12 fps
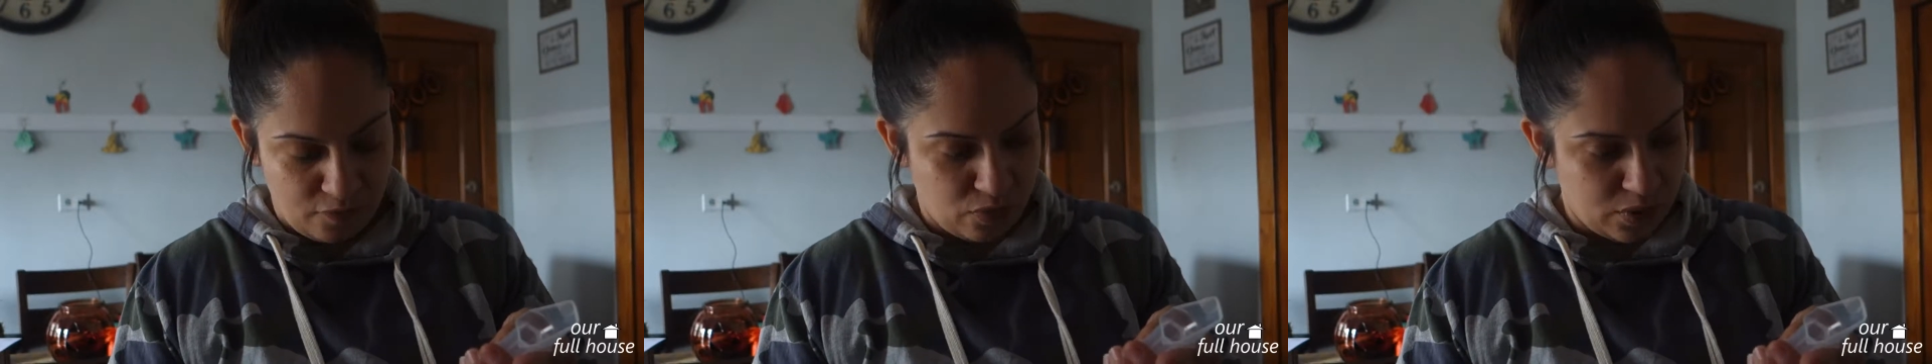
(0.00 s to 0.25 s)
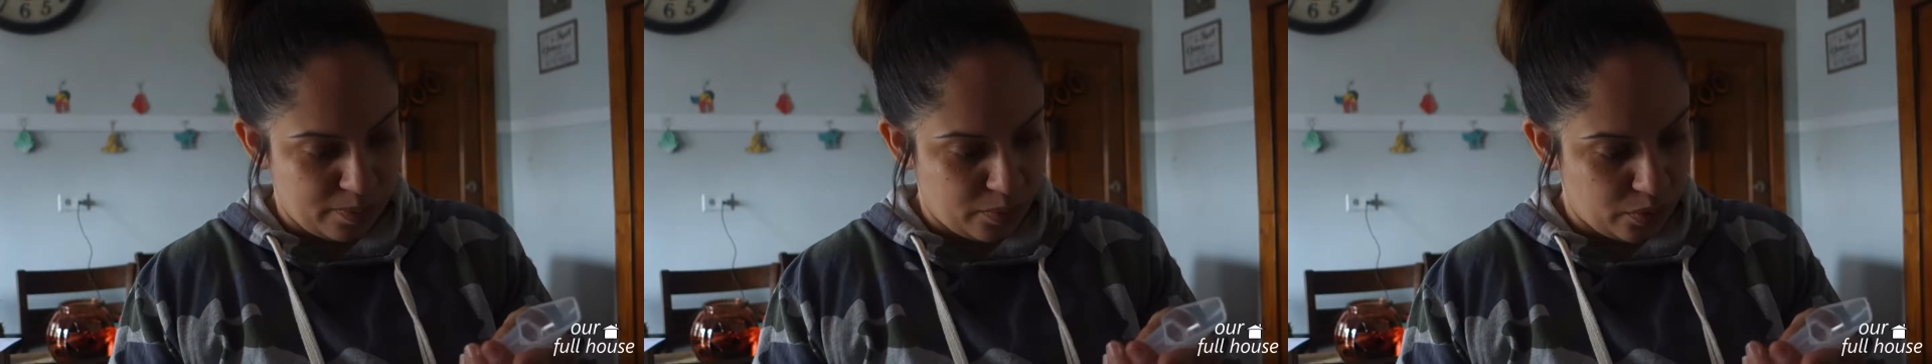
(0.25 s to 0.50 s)

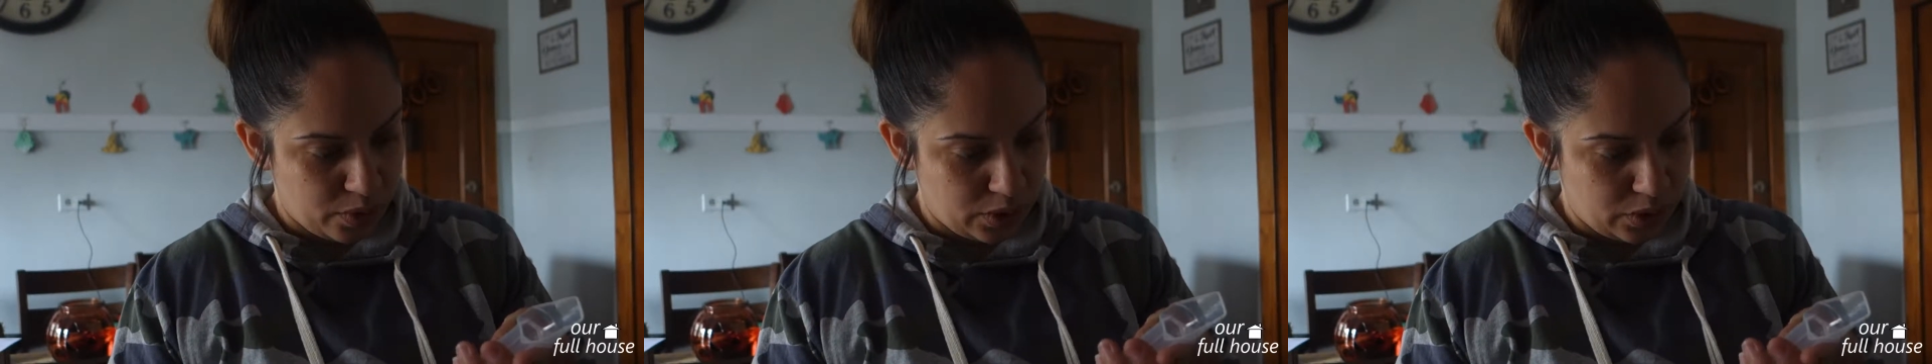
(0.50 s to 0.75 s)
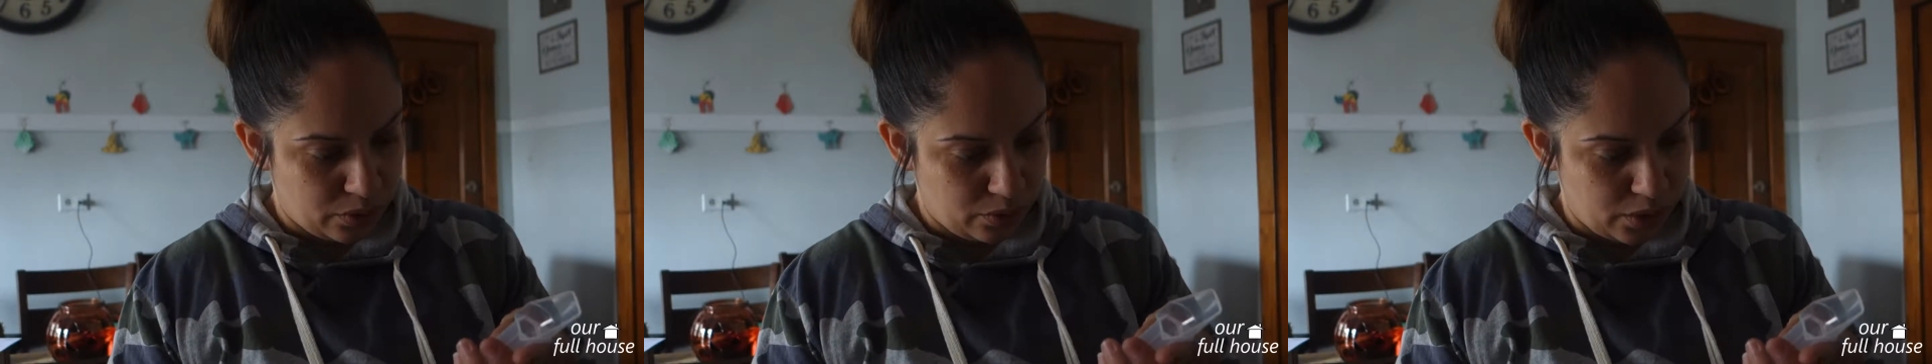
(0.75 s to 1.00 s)

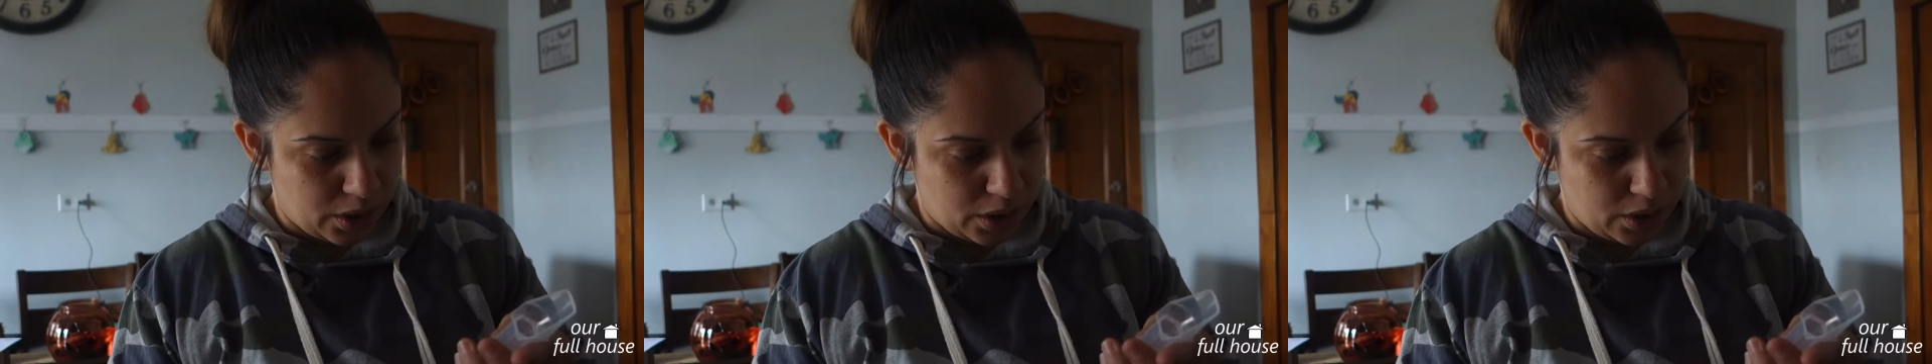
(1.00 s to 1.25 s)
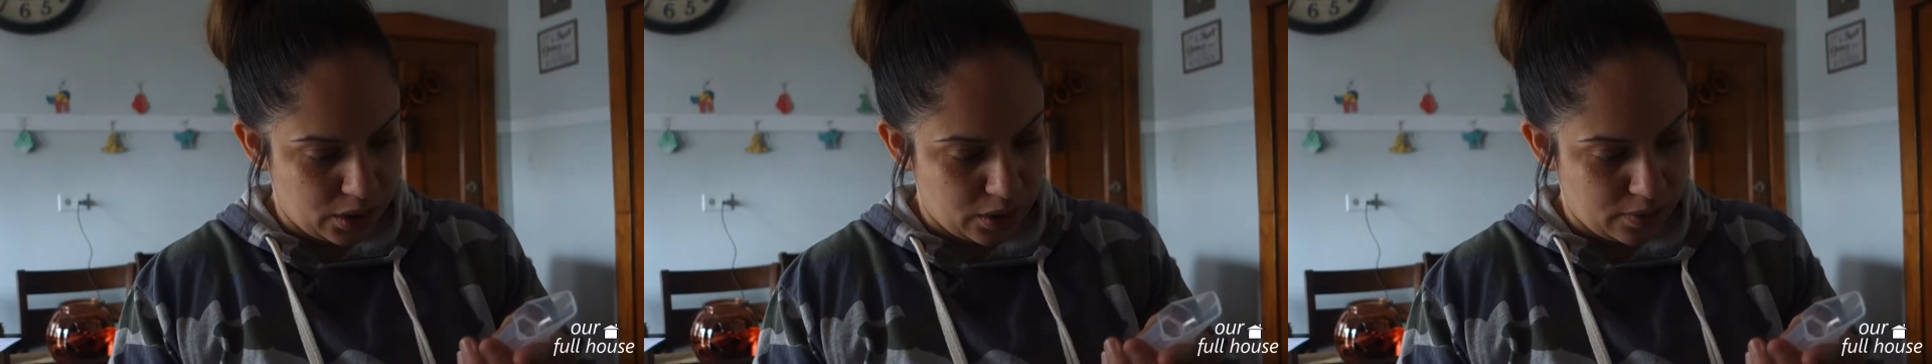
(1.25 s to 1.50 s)

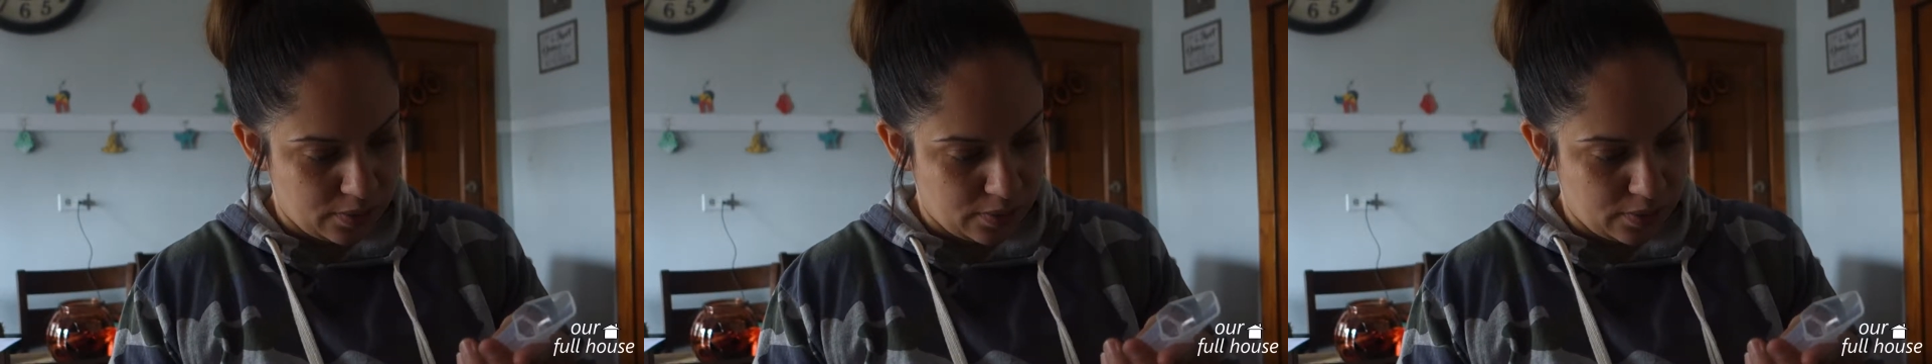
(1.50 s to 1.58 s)
4.3.